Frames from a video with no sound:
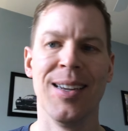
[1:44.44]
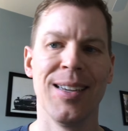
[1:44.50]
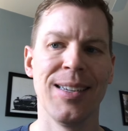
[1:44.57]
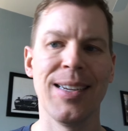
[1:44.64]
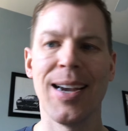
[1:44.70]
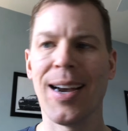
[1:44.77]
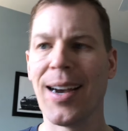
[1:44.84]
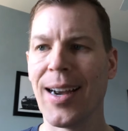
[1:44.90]

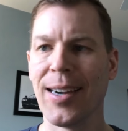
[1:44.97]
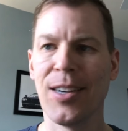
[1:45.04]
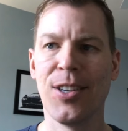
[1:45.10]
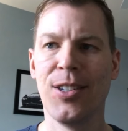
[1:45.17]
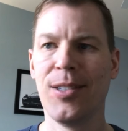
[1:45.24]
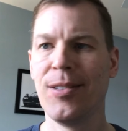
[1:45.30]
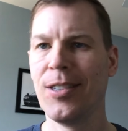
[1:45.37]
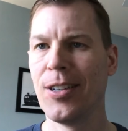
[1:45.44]
yeah, I
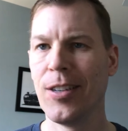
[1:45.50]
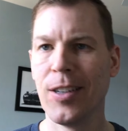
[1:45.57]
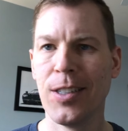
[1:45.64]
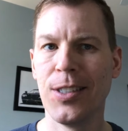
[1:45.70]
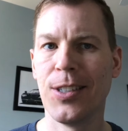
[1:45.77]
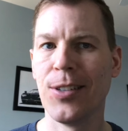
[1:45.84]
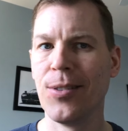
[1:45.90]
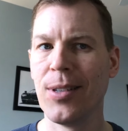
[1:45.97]
could
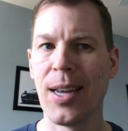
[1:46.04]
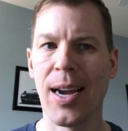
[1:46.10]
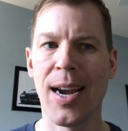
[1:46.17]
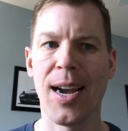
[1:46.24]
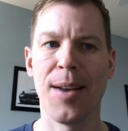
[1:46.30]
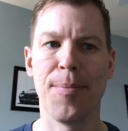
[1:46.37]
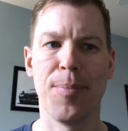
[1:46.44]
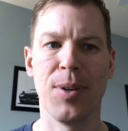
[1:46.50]
do
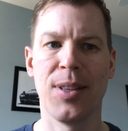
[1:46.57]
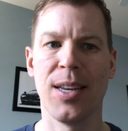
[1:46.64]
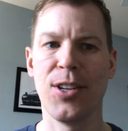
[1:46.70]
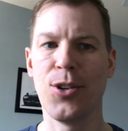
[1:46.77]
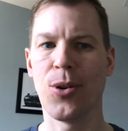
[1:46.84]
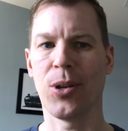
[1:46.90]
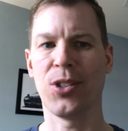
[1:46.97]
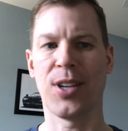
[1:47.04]
that, but then
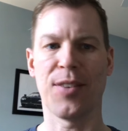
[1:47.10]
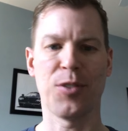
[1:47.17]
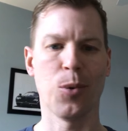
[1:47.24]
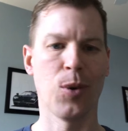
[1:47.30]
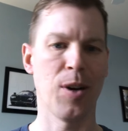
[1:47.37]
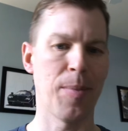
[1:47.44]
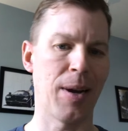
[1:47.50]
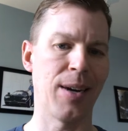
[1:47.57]
you always have to
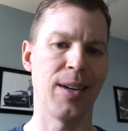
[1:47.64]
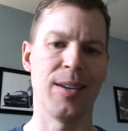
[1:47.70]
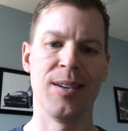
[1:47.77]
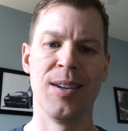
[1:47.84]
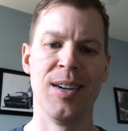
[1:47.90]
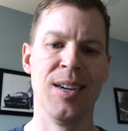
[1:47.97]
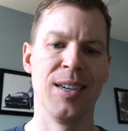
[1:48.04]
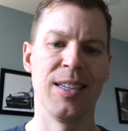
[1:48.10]
worry about it
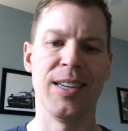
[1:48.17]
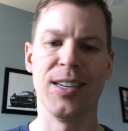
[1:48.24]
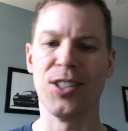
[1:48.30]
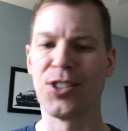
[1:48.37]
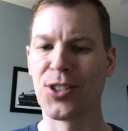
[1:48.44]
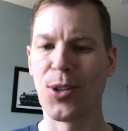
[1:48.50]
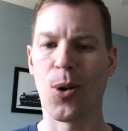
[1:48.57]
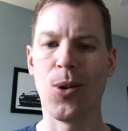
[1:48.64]
getting
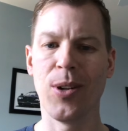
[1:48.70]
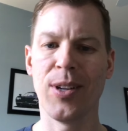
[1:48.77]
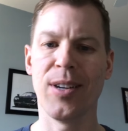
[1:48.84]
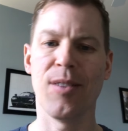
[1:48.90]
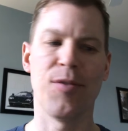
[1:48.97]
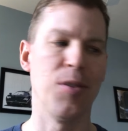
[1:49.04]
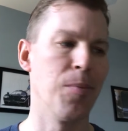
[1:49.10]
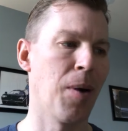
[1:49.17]
stolen
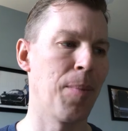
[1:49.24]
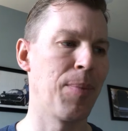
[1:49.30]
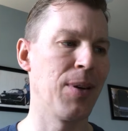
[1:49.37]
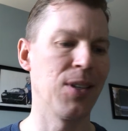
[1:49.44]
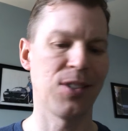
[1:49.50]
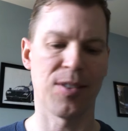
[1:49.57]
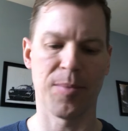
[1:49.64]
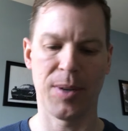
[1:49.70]
if you bump
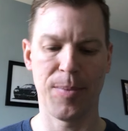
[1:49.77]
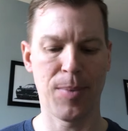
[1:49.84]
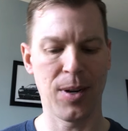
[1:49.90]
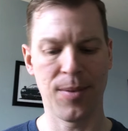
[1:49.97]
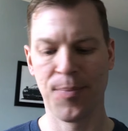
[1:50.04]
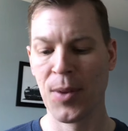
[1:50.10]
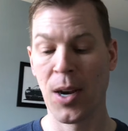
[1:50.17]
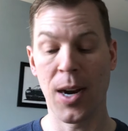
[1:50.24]
into somebody. But
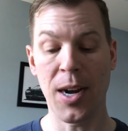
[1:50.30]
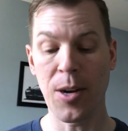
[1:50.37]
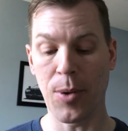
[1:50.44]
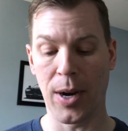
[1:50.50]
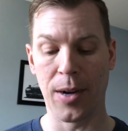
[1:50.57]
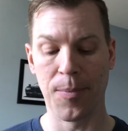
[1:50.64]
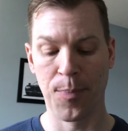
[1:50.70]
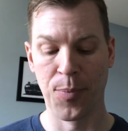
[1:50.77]

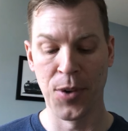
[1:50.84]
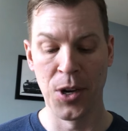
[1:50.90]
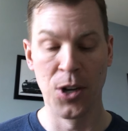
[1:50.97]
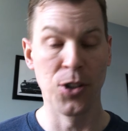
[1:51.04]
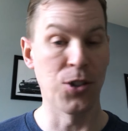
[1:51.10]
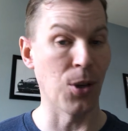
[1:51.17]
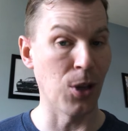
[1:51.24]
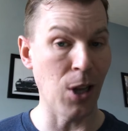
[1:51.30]
anyway,
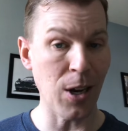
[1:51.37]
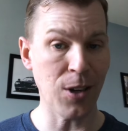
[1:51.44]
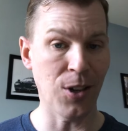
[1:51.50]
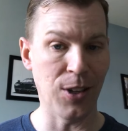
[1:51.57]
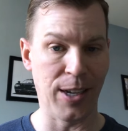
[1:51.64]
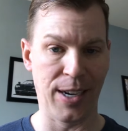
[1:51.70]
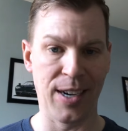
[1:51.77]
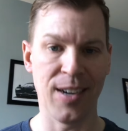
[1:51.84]
so
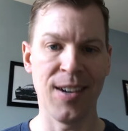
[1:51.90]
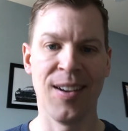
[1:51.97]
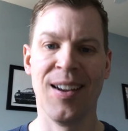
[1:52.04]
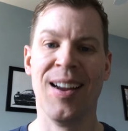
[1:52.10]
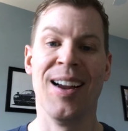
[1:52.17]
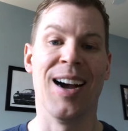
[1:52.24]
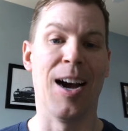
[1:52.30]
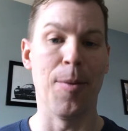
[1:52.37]
luckily,
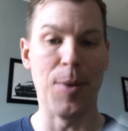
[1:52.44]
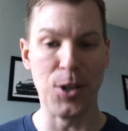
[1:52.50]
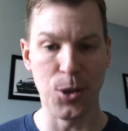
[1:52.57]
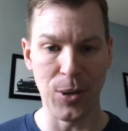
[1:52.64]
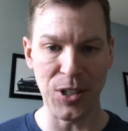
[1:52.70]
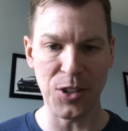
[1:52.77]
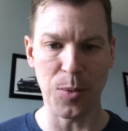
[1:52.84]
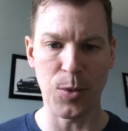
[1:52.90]
I've been
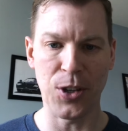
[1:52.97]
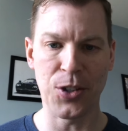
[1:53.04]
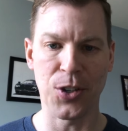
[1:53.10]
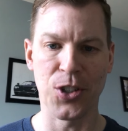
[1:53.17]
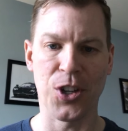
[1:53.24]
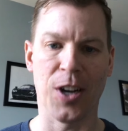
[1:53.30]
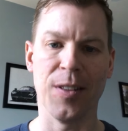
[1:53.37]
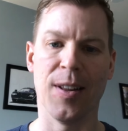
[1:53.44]
doing some
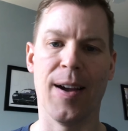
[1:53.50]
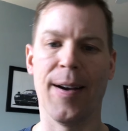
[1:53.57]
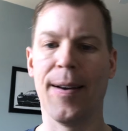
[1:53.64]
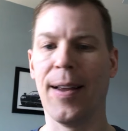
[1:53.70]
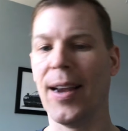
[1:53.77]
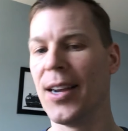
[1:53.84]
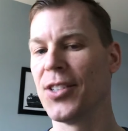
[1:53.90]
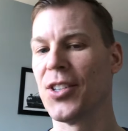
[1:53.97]
research online
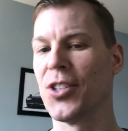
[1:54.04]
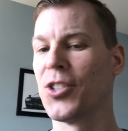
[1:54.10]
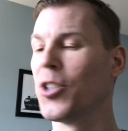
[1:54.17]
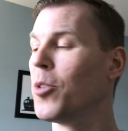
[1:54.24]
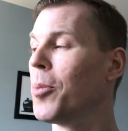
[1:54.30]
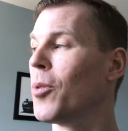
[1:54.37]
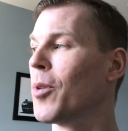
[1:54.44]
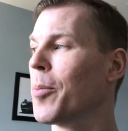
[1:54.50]
as a
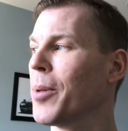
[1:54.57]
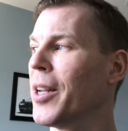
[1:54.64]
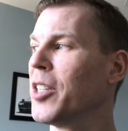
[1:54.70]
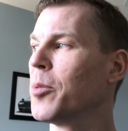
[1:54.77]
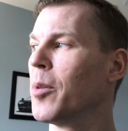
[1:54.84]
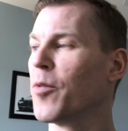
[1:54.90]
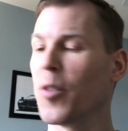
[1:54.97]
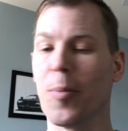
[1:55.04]
suitable
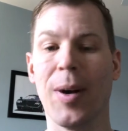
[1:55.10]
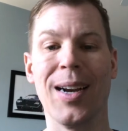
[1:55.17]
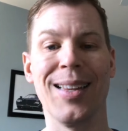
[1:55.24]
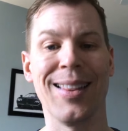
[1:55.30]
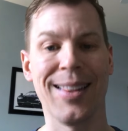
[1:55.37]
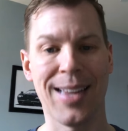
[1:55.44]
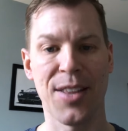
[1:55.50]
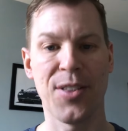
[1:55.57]
replacement for my
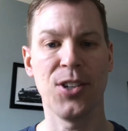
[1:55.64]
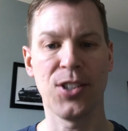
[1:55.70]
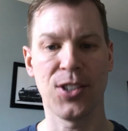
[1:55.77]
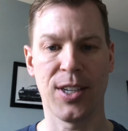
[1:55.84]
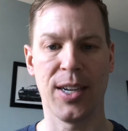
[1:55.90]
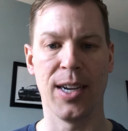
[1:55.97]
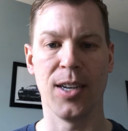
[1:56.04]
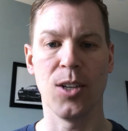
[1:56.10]

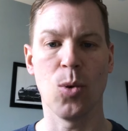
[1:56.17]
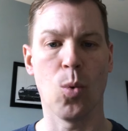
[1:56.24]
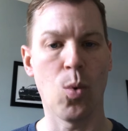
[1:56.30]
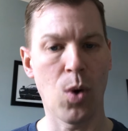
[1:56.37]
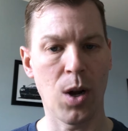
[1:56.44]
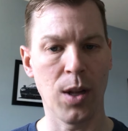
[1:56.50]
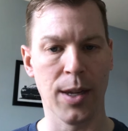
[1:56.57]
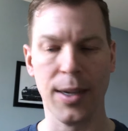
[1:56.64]
leather-skinned
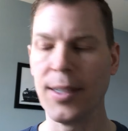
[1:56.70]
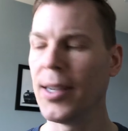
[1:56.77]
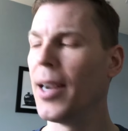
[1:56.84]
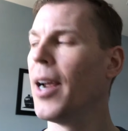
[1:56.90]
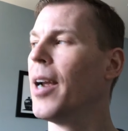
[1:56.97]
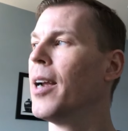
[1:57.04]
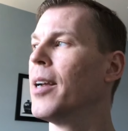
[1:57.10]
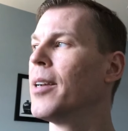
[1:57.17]
wallet,
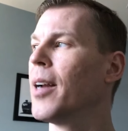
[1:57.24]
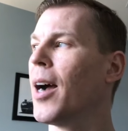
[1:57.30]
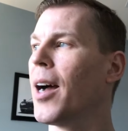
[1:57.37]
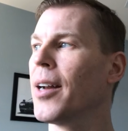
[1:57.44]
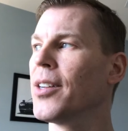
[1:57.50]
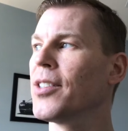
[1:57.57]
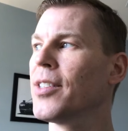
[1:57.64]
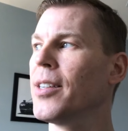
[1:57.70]
and
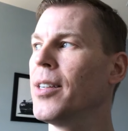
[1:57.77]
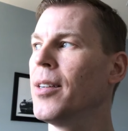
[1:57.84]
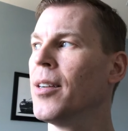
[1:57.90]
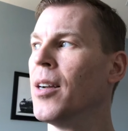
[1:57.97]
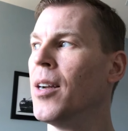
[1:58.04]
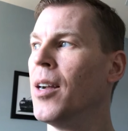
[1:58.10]
honestly,